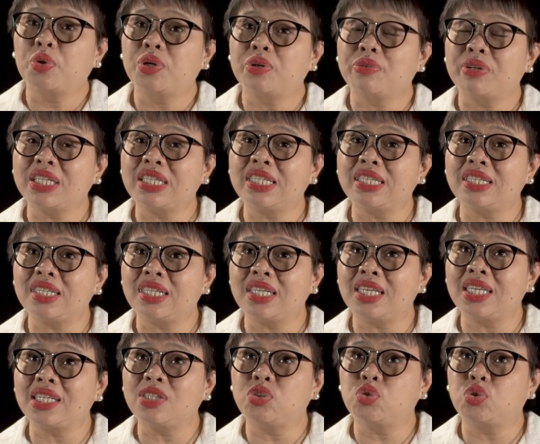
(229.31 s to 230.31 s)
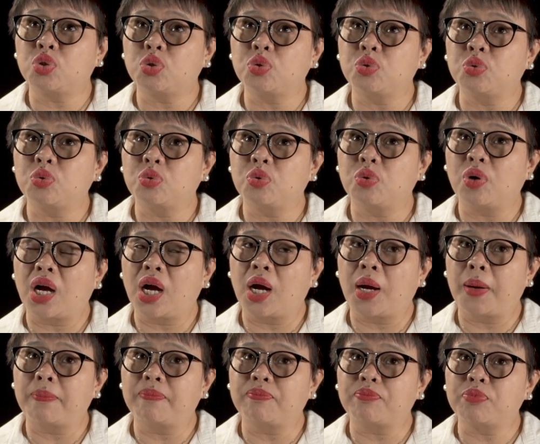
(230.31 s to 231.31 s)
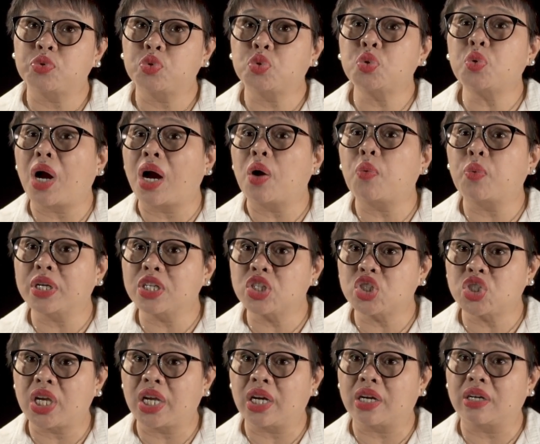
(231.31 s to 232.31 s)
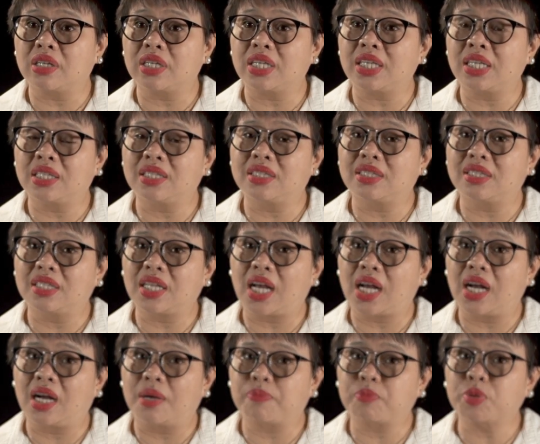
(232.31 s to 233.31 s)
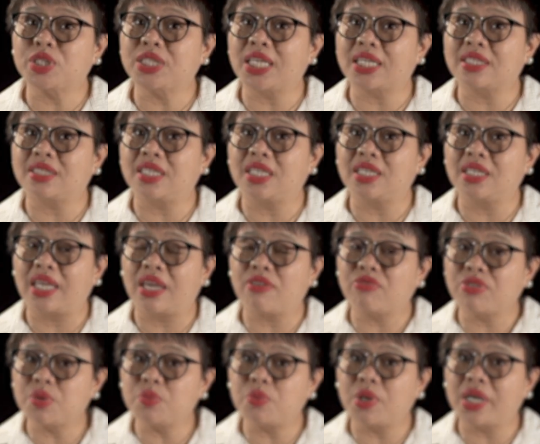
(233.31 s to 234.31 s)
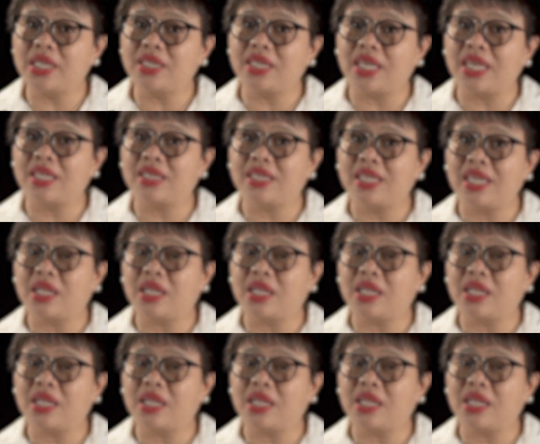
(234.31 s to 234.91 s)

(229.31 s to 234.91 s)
We really need to do our share in protecting everyone and